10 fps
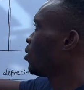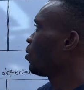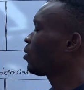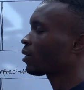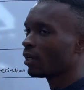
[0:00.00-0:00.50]

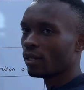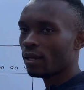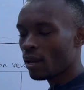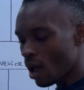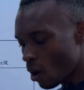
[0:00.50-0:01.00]
Okay,
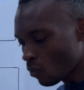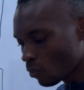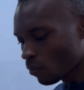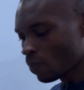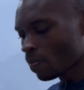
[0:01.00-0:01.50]
now
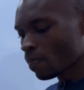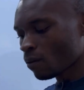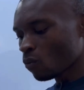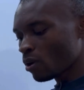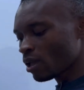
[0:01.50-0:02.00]

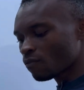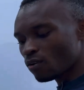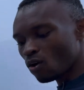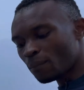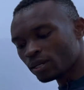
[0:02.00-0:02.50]
we have an
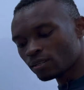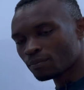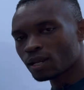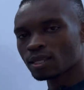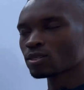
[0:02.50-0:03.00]
opening
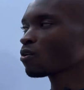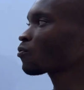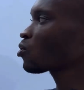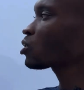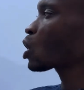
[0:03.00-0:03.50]
balance. Of
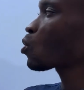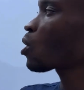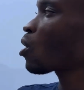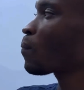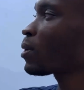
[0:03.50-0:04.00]
course,
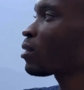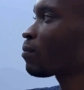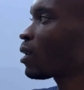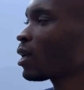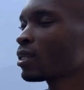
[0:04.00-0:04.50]
our opening
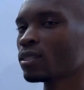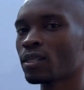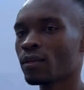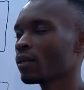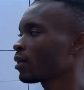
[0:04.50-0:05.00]
balance
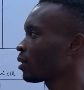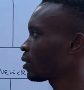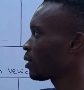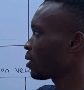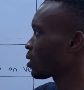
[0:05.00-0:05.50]

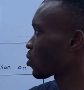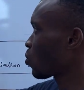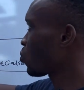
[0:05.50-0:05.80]
is going